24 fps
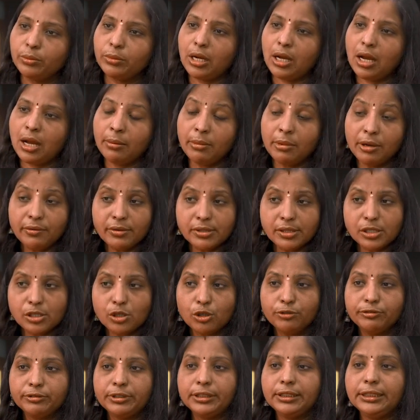Amavastha
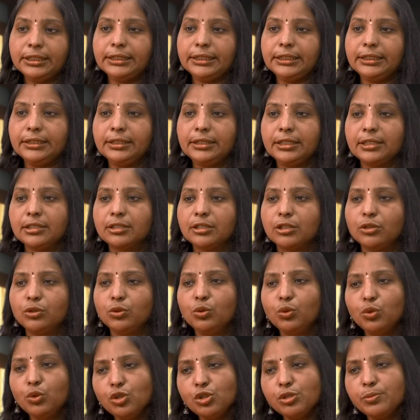of the diseases,
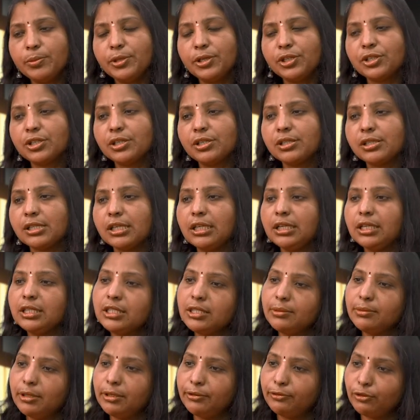those patients
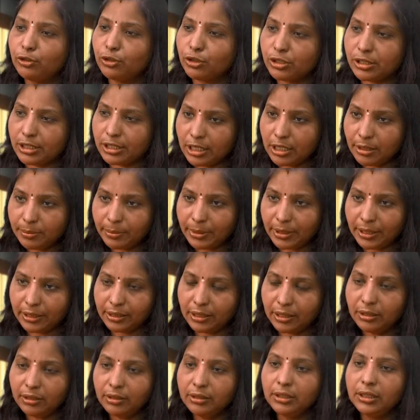eligible for
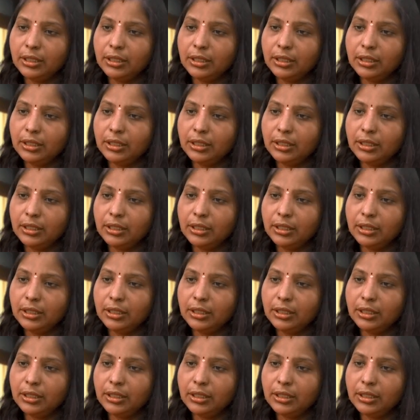Snehapana